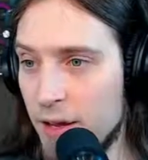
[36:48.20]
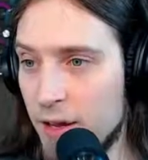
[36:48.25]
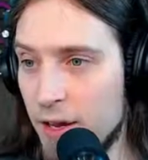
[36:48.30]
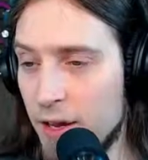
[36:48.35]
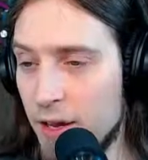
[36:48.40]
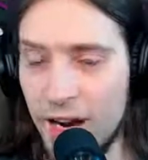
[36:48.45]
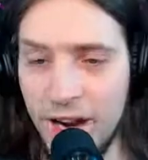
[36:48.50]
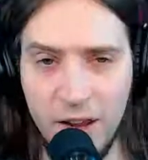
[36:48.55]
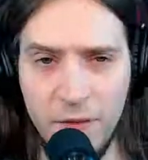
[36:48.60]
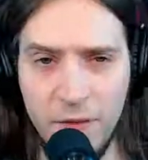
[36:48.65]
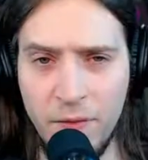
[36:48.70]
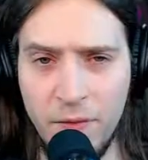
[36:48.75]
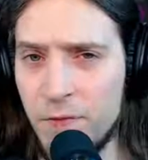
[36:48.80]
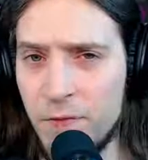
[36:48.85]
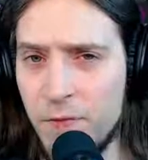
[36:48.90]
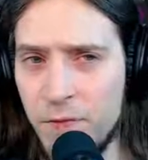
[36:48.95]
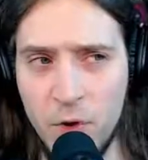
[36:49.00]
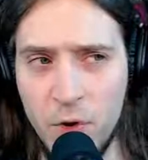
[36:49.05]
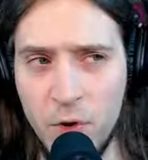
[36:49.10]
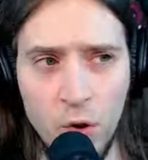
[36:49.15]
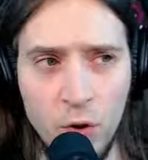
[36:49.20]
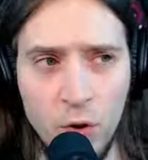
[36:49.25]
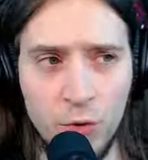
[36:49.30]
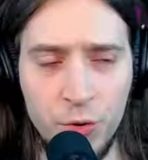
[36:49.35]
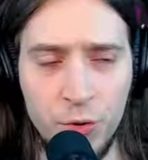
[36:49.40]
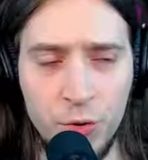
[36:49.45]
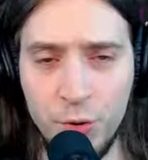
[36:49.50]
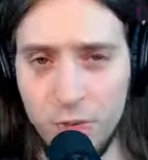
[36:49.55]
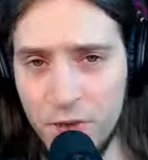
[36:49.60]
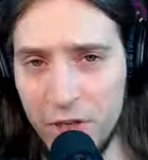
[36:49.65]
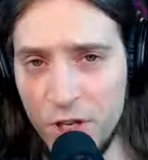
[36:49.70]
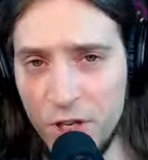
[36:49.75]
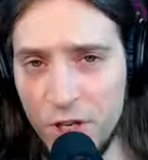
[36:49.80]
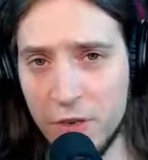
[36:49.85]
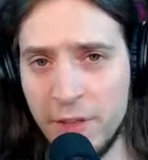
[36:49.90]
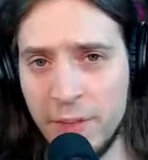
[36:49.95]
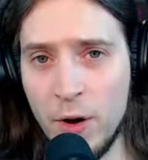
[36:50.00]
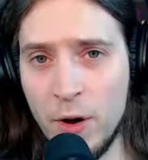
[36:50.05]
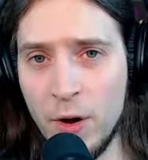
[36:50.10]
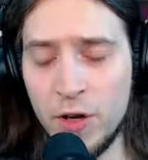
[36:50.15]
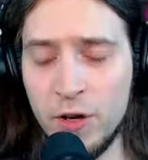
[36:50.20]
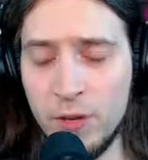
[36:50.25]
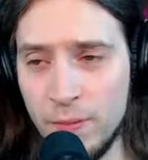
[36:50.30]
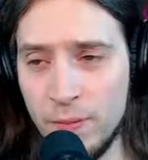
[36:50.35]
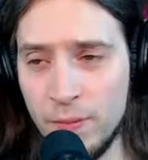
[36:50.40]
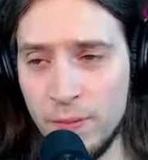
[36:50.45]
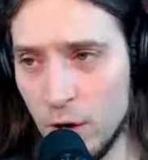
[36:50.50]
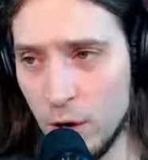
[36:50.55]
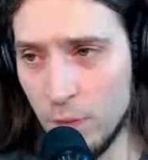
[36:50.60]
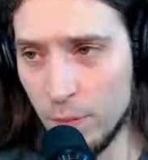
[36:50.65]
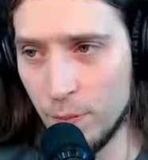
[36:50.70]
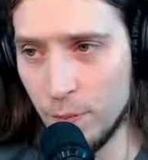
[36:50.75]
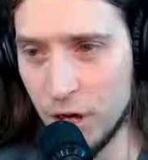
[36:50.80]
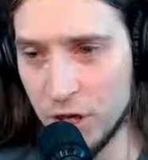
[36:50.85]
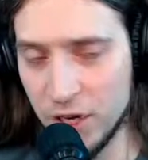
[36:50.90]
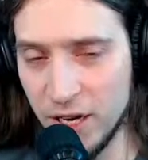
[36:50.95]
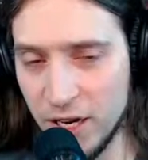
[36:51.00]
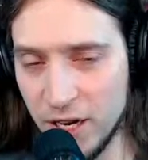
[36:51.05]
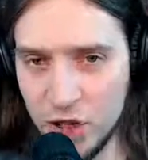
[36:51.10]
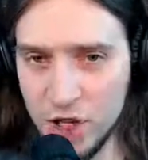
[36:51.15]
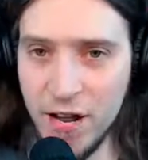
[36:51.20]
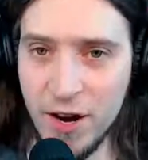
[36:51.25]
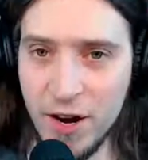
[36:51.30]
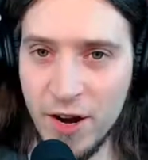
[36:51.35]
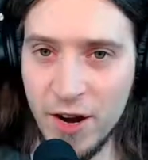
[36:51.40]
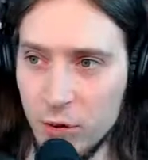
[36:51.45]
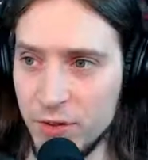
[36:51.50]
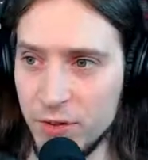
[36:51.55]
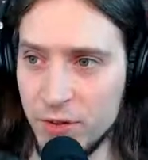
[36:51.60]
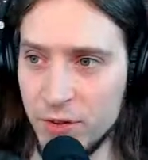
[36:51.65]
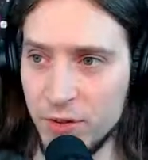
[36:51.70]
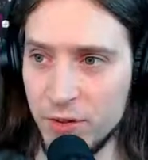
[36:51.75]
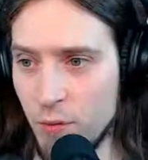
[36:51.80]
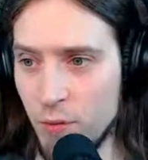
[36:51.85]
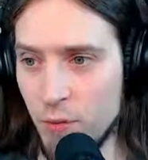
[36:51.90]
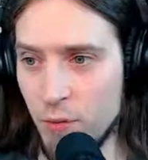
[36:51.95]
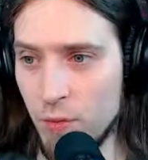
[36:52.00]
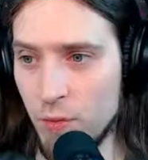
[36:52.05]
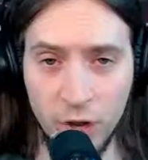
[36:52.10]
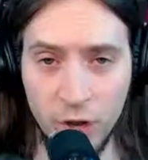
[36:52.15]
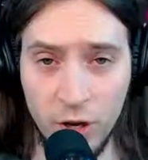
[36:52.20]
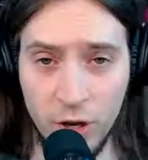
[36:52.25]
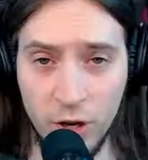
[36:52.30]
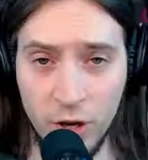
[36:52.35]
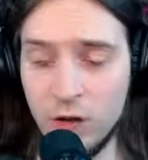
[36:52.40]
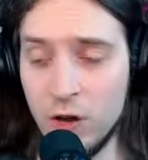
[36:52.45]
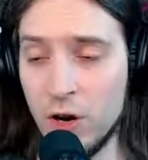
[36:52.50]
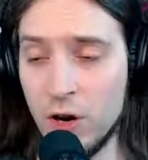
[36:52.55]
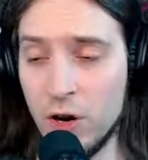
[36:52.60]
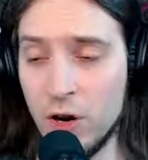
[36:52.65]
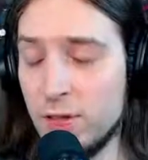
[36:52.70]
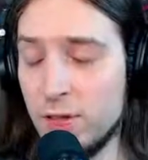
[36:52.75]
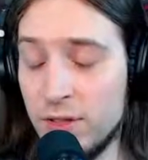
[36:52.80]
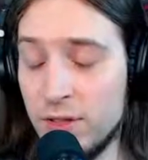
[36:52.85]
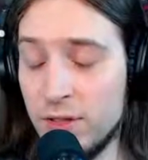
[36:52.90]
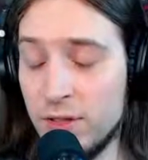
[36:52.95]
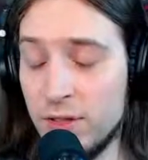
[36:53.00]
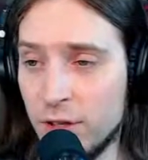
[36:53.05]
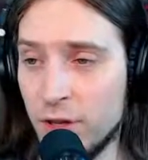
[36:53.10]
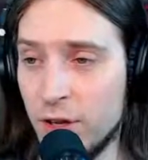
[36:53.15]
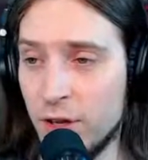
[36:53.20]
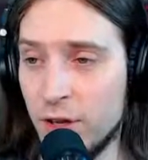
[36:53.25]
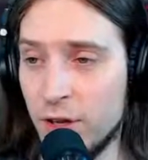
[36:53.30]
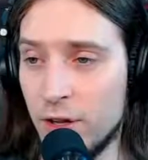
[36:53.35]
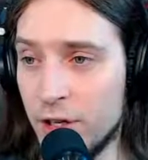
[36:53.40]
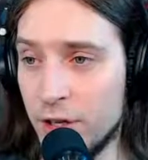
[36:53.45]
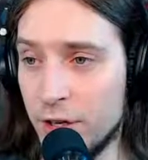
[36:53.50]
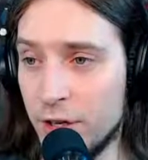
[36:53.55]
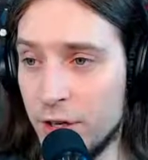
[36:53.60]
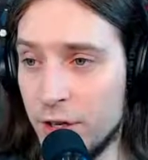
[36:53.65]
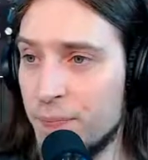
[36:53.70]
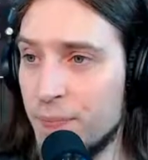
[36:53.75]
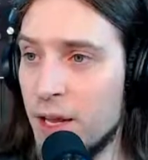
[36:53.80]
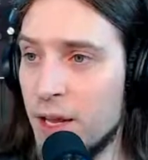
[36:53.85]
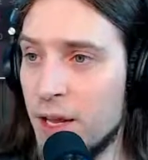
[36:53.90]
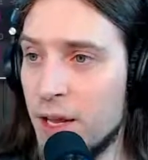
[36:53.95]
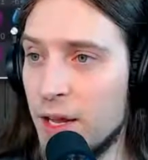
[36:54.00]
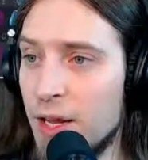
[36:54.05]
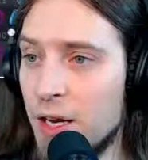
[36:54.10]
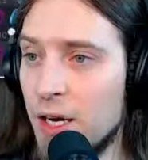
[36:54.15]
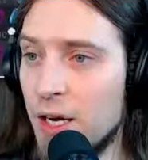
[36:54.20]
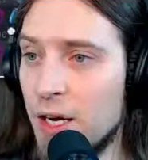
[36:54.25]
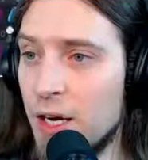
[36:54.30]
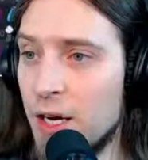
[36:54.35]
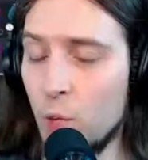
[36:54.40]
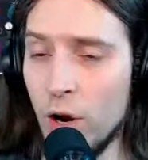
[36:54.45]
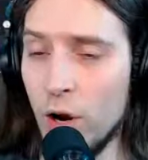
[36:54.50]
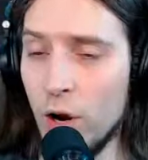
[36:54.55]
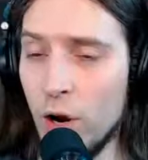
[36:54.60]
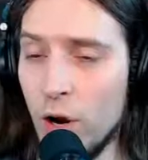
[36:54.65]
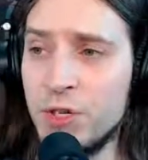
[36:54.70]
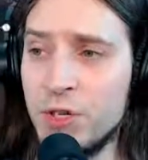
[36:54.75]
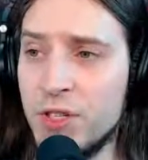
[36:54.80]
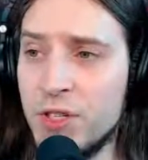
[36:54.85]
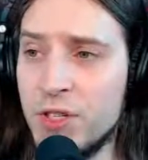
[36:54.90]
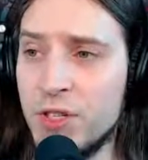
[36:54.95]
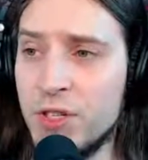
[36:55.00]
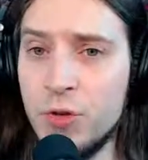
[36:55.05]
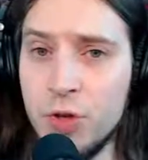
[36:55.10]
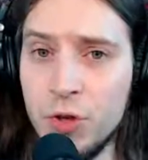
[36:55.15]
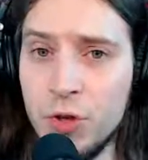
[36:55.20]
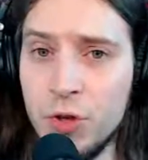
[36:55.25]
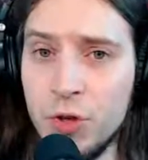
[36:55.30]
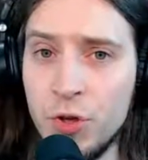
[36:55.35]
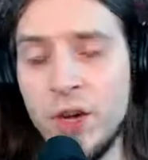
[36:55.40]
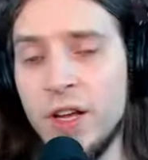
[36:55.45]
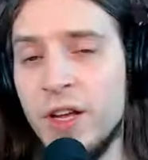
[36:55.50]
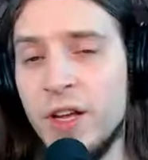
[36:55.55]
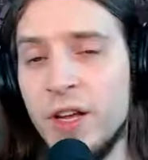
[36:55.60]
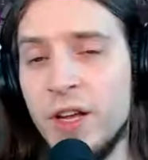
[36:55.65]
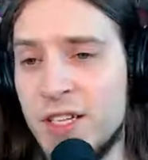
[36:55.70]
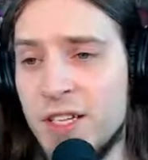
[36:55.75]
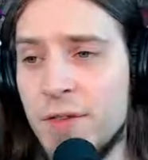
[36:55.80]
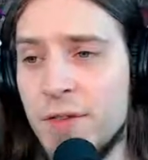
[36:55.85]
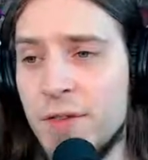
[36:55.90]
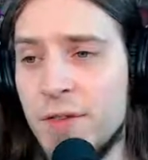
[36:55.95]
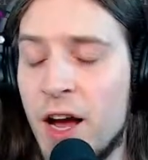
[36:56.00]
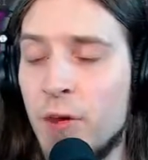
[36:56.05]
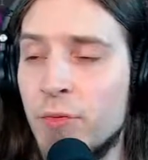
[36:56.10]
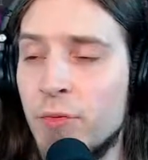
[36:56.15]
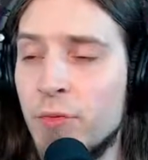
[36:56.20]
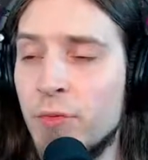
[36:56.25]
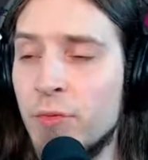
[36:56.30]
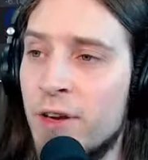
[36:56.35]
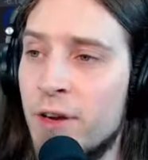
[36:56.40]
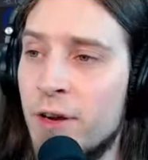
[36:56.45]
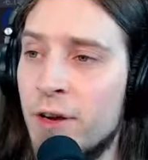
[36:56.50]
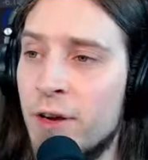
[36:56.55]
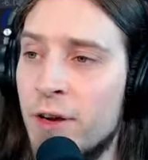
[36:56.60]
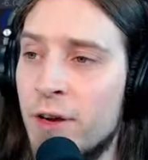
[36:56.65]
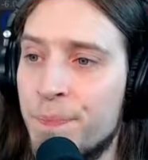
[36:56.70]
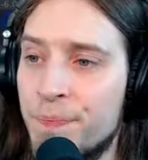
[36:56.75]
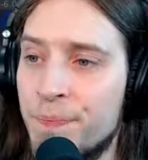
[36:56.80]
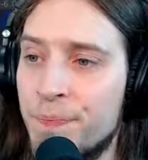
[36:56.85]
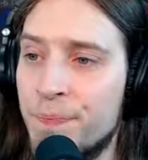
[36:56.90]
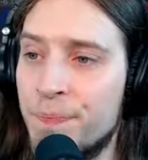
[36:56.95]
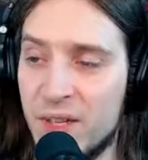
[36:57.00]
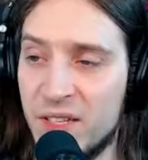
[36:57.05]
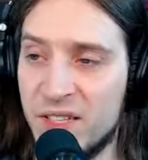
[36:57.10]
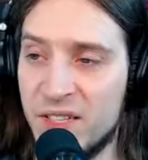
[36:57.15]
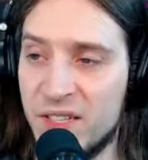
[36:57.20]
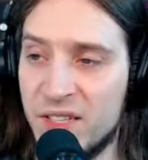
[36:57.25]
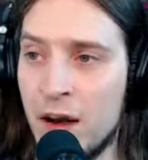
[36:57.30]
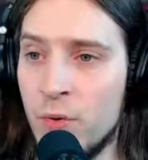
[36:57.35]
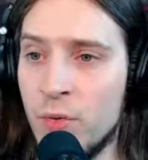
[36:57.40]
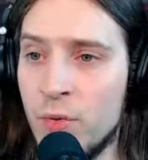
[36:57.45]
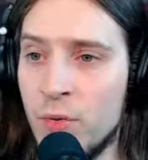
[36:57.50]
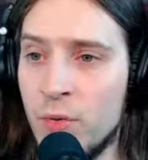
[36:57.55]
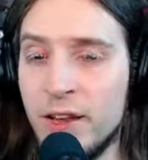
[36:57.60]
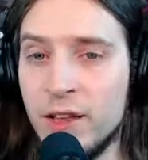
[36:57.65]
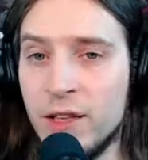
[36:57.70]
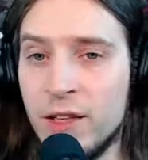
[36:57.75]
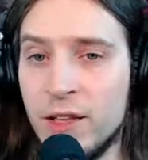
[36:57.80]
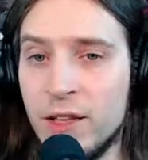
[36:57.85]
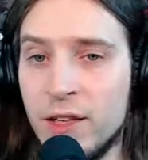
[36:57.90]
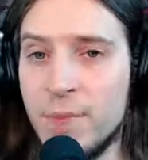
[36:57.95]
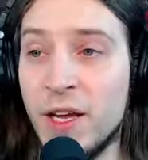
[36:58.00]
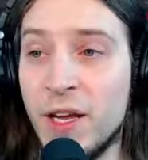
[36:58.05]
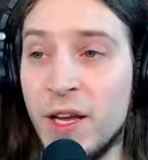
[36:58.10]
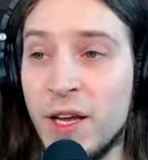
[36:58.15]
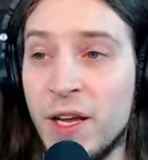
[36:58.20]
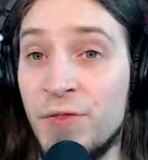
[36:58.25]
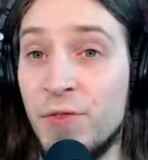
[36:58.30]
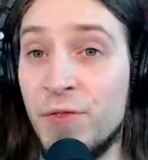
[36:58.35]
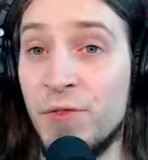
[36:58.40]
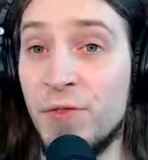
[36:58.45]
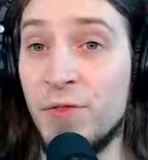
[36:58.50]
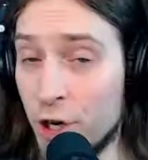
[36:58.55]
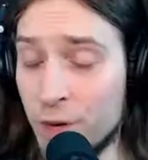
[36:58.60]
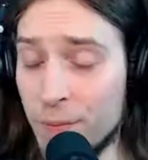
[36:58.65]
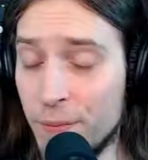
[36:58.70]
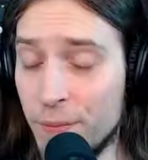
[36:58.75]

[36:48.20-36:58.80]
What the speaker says: I have whole 2 videos about compression in general, so I'm not going to talk detail here. What I want this to do is even out the sound and make it fuller.